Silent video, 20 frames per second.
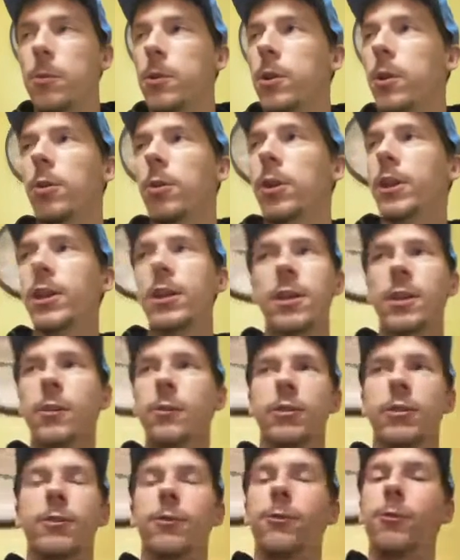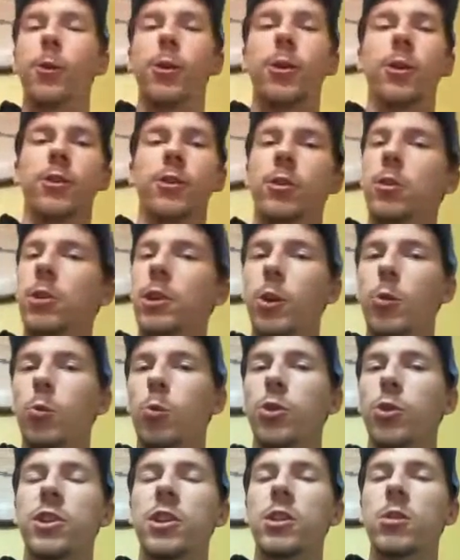You know, give us a foot or two, you know,
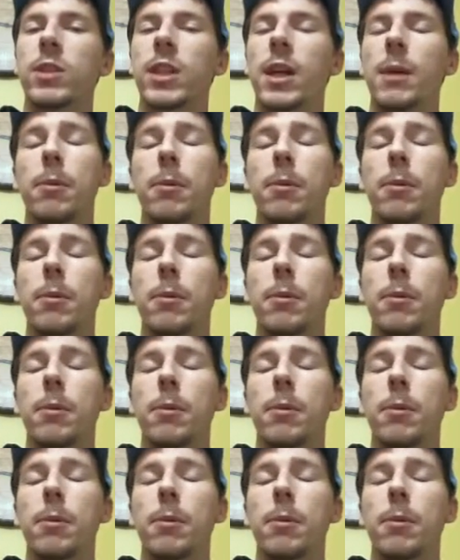we'll deal with that.